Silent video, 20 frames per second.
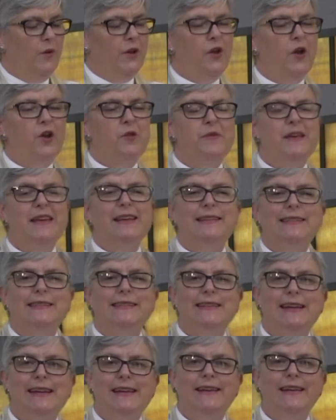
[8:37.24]
We're going to be
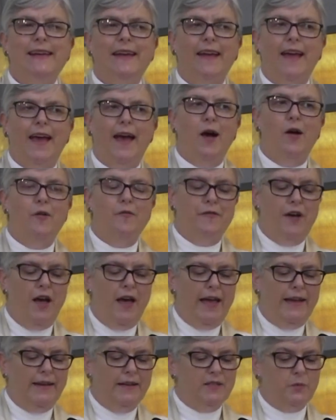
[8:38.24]
extending our
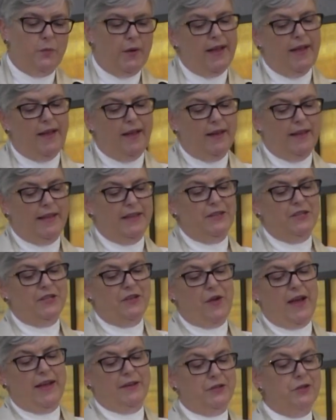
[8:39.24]
vine as well
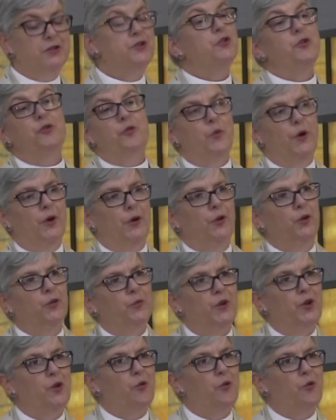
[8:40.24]
into our digital world.